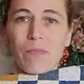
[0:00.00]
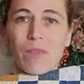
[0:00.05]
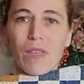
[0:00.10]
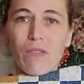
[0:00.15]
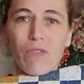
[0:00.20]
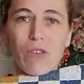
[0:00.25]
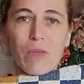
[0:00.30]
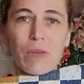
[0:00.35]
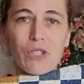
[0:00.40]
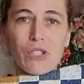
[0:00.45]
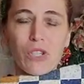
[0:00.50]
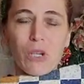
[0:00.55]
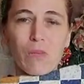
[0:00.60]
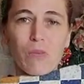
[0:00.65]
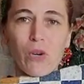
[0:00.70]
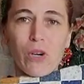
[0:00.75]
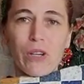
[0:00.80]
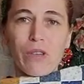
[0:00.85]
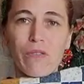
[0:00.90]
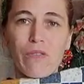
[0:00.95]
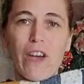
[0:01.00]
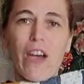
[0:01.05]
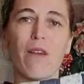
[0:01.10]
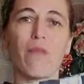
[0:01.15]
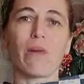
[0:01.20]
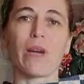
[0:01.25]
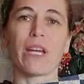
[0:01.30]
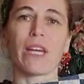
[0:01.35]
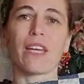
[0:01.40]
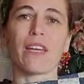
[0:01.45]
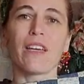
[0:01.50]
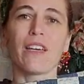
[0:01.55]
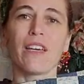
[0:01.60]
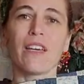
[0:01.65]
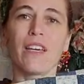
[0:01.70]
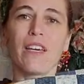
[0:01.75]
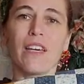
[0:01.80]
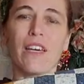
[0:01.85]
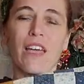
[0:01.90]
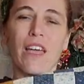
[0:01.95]
from a Joe Morton fabric.
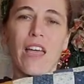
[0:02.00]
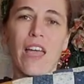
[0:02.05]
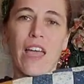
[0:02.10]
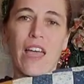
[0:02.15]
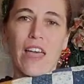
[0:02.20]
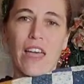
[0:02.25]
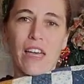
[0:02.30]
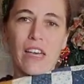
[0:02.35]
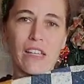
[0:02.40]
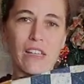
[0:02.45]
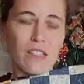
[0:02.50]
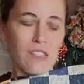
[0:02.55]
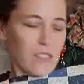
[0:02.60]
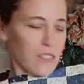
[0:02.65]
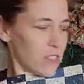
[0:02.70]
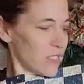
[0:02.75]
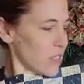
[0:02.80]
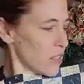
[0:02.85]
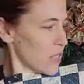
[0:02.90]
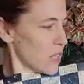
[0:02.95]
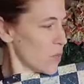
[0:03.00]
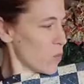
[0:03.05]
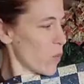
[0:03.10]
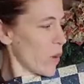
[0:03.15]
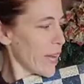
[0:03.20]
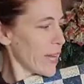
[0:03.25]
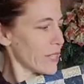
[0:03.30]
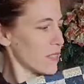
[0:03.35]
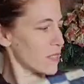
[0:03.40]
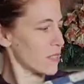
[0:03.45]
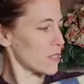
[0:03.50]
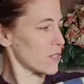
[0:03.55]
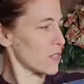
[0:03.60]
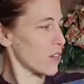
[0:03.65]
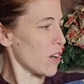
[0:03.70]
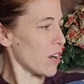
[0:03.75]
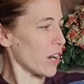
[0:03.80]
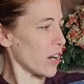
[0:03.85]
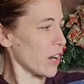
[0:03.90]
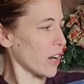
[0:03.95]
And the whites
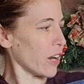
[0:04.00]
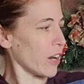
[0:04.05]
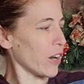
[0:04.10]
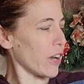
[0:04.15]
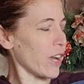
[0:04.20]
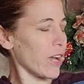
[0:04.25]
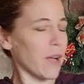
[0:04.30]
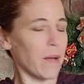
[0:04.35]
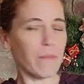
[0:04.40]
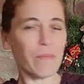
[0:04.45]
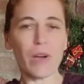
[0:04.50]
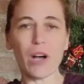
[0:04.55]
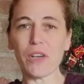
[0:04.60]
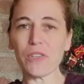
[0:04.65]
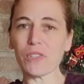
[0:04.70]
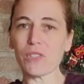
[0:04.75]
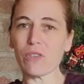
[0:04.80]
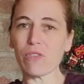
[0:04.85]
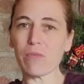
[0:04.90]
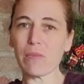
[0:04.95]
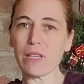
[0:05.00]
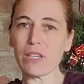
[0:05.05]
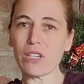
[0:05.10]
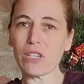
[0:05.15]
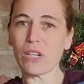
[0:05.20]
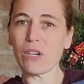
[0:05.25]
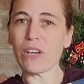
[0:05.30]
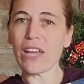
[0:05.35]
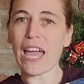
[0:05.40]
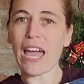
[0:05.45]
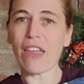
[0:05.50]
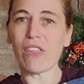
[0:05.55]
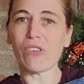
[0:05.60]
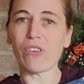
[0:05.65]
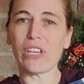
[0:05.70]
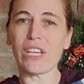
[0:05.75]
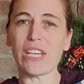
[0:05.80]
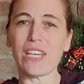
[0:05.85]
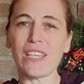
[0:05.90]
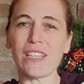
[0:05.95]
are also from Indigo
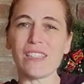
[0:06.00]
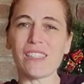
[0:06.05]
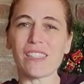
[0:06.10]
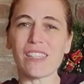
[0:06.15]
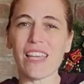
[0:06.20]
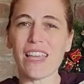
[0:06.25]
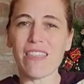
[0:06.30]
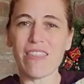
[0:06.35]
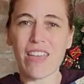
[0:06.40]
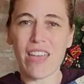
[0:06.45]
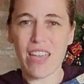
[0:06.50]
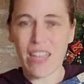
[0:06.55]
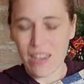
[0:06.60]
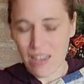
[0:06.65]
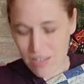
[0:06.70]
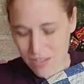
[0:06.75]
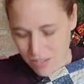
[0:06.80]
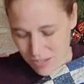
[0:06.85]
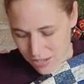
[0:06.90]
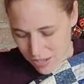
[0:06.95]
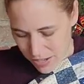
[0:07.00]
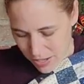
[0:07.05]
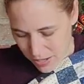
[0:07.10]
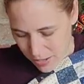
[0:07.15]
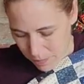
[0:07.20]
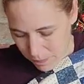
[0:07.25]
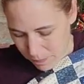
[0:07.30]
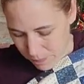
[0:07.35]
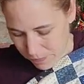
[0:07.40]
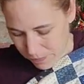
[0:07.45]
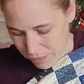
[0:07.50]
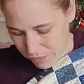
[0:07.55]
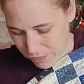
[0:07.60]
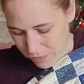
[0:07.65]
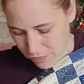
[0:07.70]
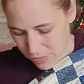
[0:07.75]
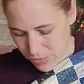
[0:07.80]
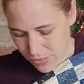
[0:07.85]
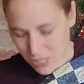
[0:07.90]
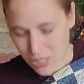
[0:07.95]
Gatherings, and then
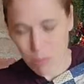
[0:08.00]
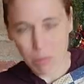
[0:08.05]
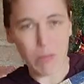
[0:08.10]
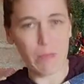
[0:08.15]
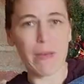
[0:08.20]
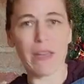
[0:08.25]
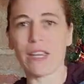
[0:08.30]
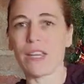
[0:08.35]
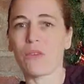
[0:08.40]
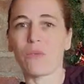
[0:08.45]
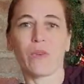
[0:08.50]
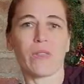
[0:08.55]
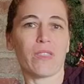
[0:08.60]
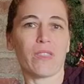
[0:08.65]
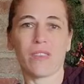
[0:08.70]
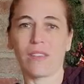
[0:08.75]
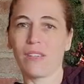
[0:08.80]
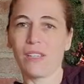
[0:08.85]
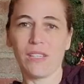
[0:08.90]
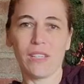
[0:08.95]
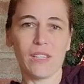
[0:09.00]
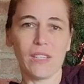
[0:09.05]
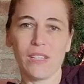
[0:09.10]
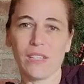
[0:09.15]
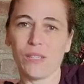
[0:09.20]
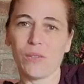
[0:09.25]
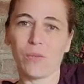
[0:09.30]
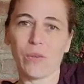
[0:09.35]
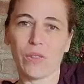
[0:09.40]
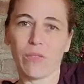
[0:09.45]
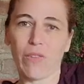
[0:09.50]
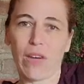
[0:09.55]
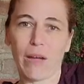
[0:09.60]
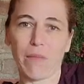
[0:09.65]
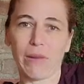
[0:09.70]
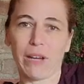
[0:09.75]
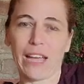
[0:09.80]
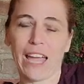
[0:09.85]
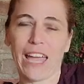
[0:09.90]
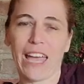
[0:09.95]
supplemented with
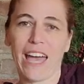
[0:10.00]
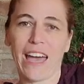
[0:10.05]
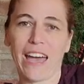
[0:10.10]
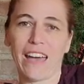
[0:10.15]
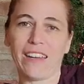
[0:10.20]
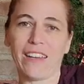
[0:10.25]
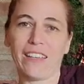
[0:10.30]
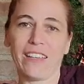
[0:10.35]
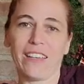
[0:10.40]
fabric I had.